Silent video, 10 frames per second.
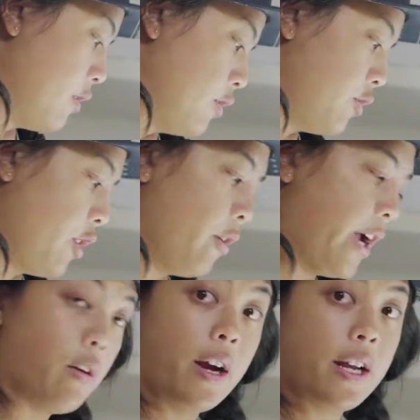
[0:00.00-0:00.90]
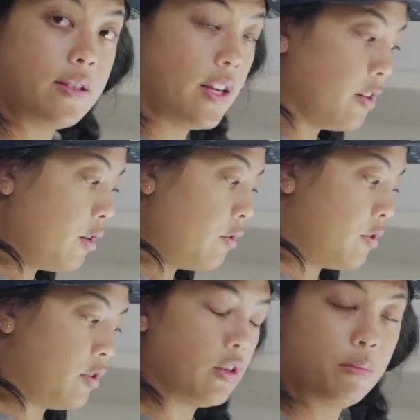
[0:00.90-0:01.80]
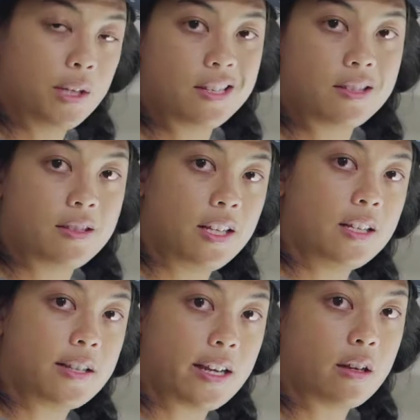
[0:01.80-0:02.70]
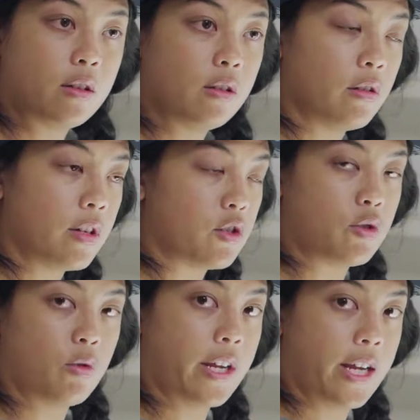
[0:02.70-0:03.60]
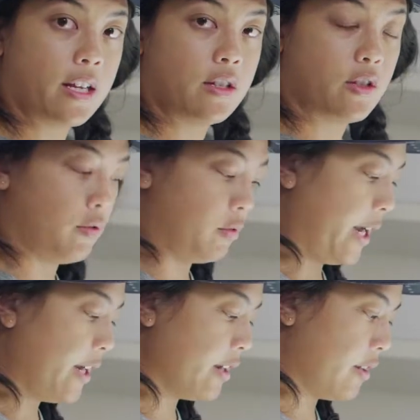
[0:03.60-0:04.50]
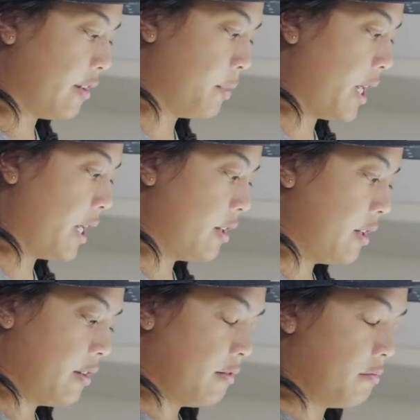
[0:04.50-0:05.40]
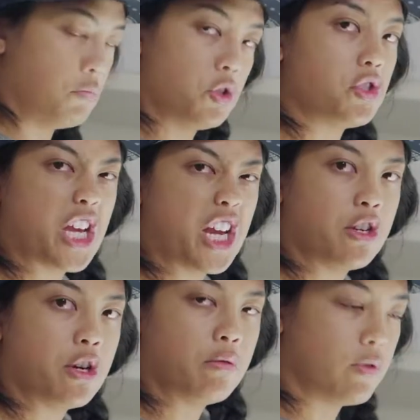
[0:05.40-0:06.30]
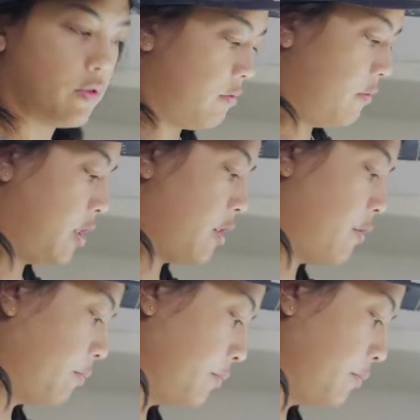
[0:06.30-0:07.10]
So how I take notes, you can be as detailed or as shorthand as you like, but just take notes, you know?